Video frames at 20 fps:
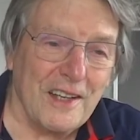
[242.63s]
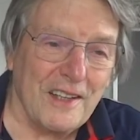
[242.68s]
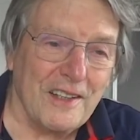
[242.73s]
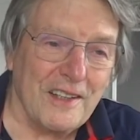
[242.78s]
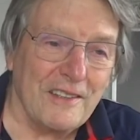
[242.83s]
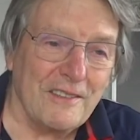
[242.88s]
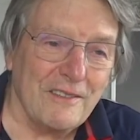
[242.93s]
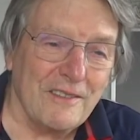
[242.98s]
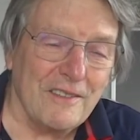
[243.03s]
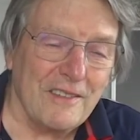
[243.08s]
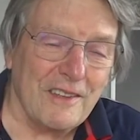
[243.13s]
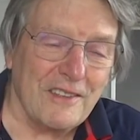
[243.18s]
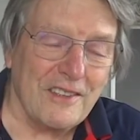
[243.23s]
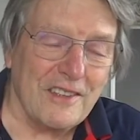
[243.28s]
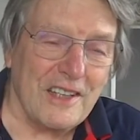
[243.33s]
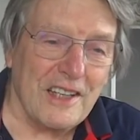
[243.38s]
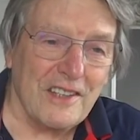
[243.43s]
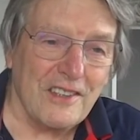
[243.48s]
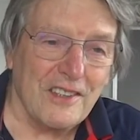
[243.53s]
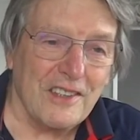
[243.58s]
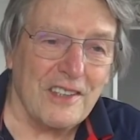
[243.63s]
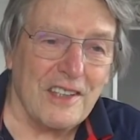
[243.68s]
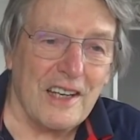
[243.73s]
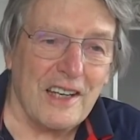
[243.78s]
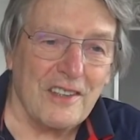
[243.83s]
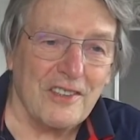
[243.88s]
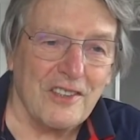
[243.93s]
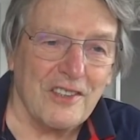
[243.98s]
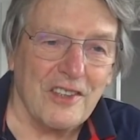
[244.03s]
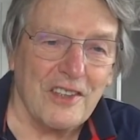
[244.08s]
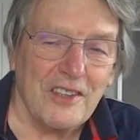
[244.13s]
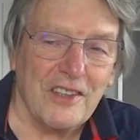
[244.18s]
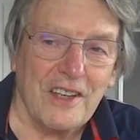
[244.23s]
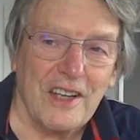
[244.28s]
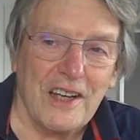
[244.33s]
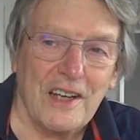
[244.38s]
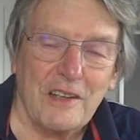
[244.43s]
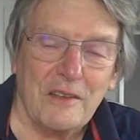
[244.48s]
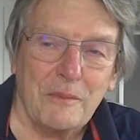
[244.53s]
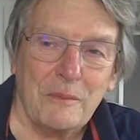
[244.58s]
a nasty accident in
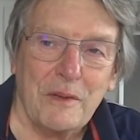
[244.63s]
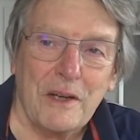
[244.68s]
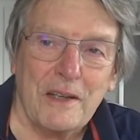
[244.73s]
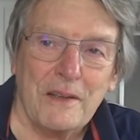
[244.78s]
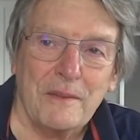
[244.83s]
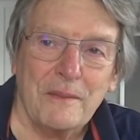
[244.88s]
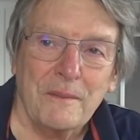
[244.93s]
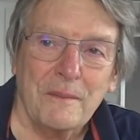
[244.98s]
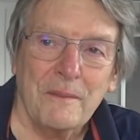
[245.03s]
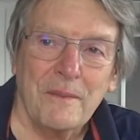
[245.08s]
the Isle of Man.